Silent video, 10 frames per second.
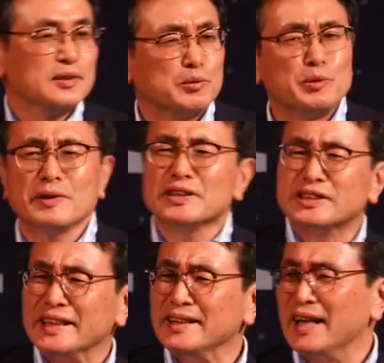We want to
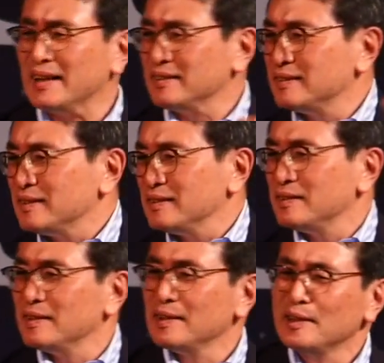see that.
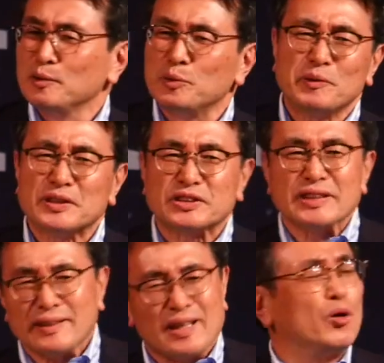We want to see
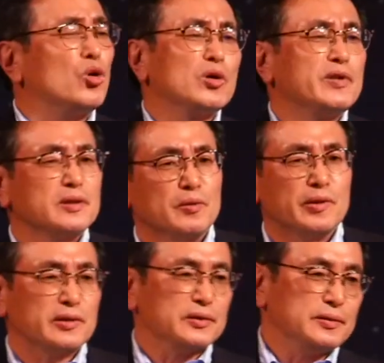it all over the
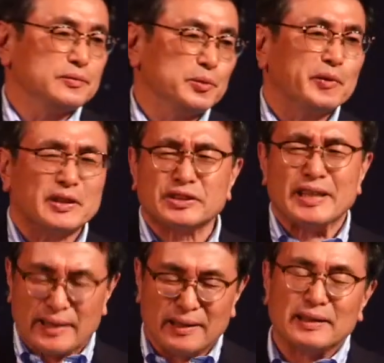world. We want to
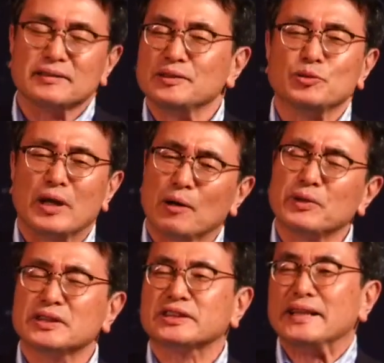see, you know, I
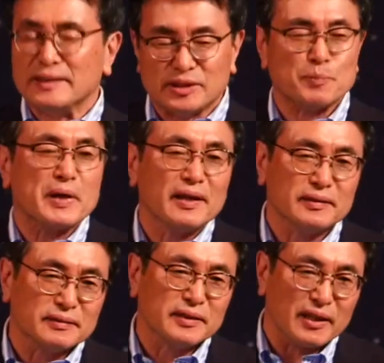want to see it in Japan,
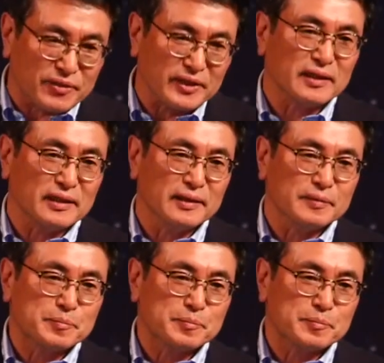definitely.